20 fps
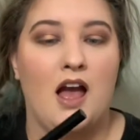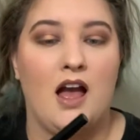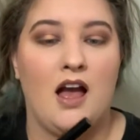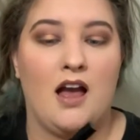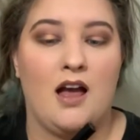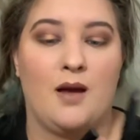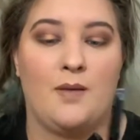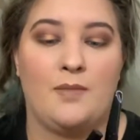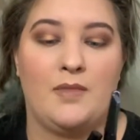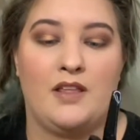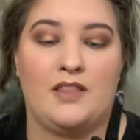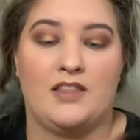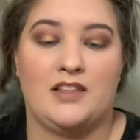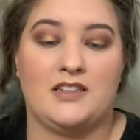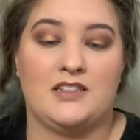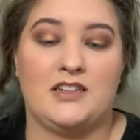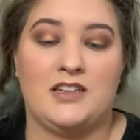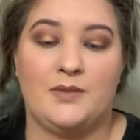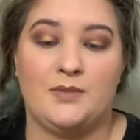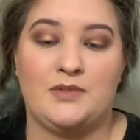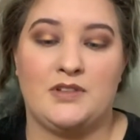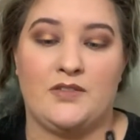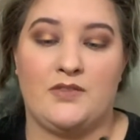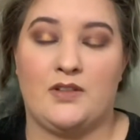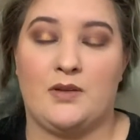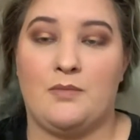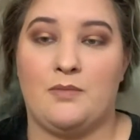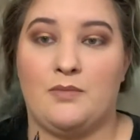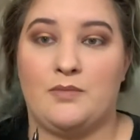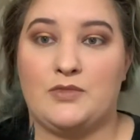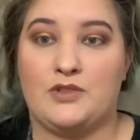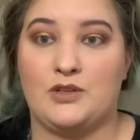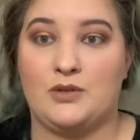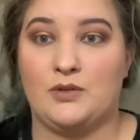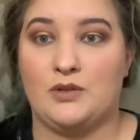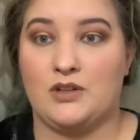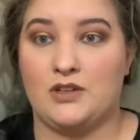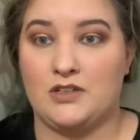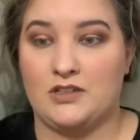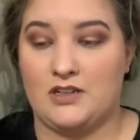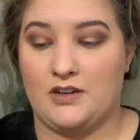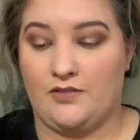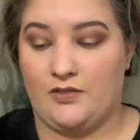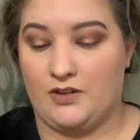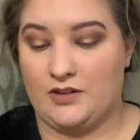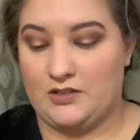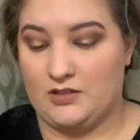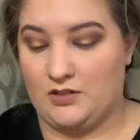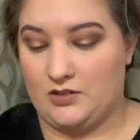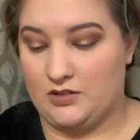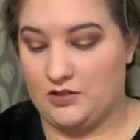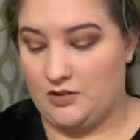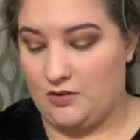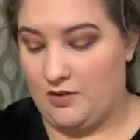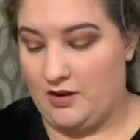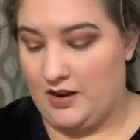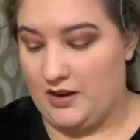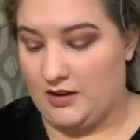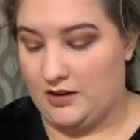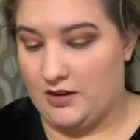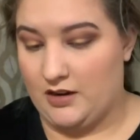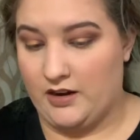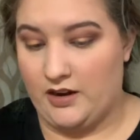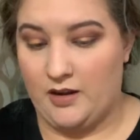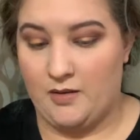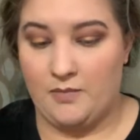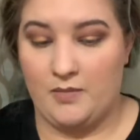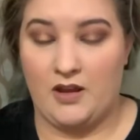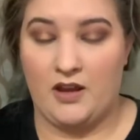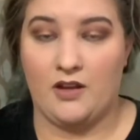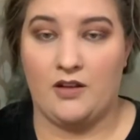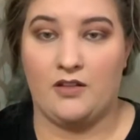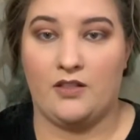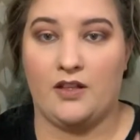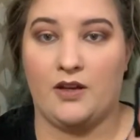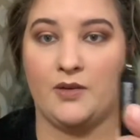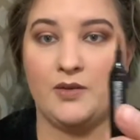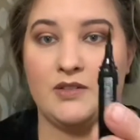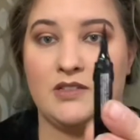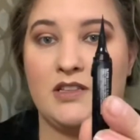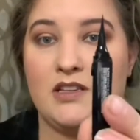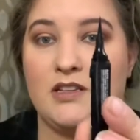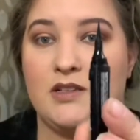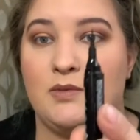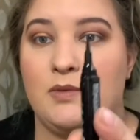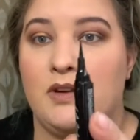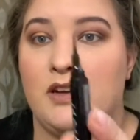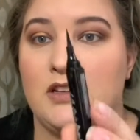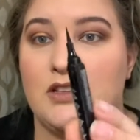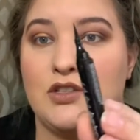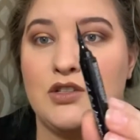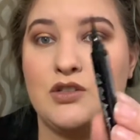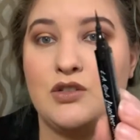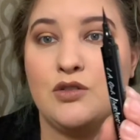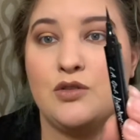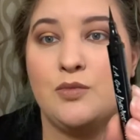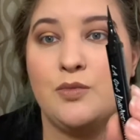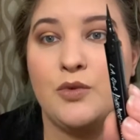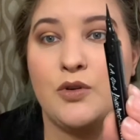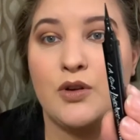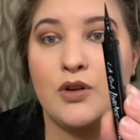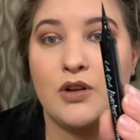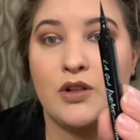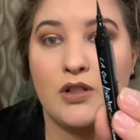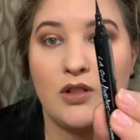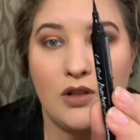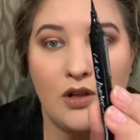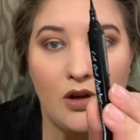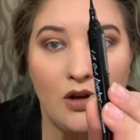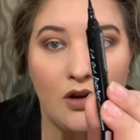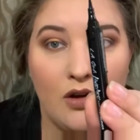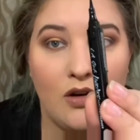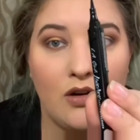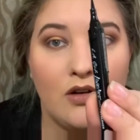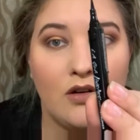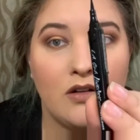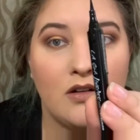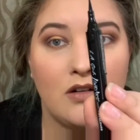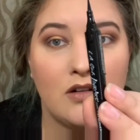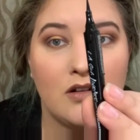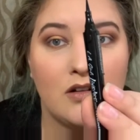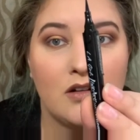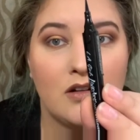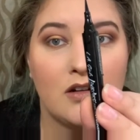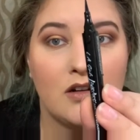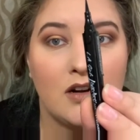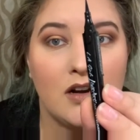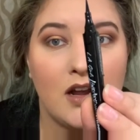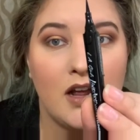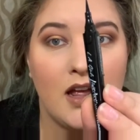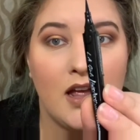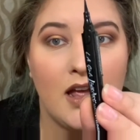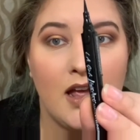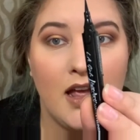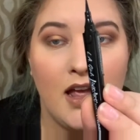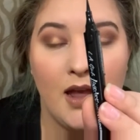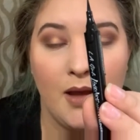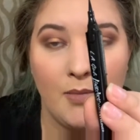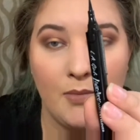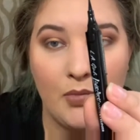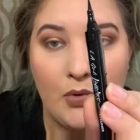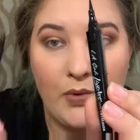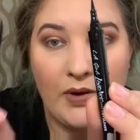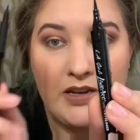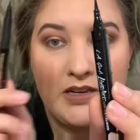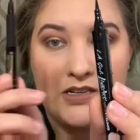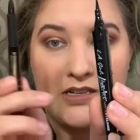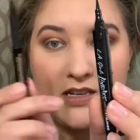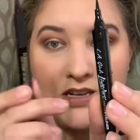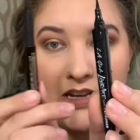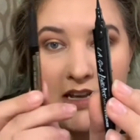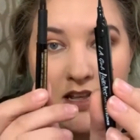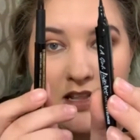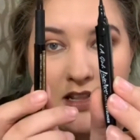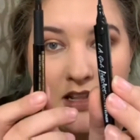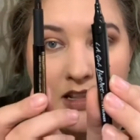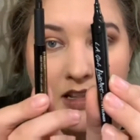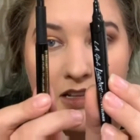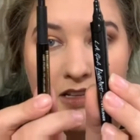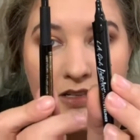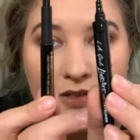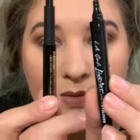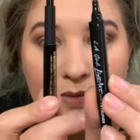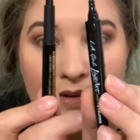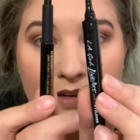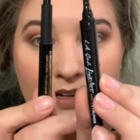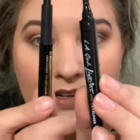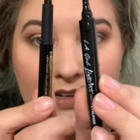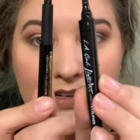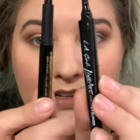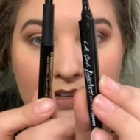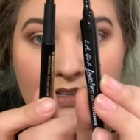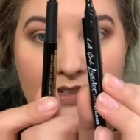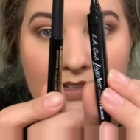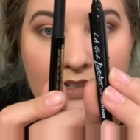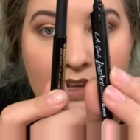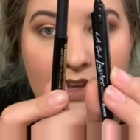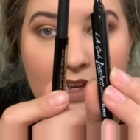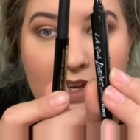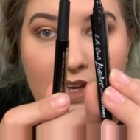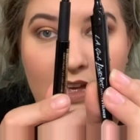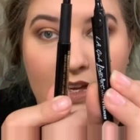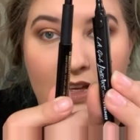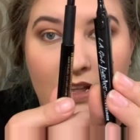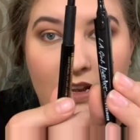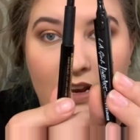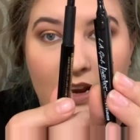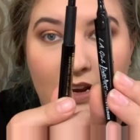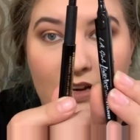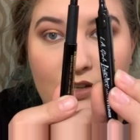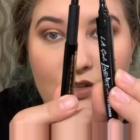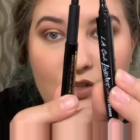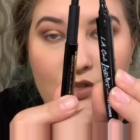The tips of them do look different, so let's go ahead and compare those. This one is super long and pointy, and then this one is like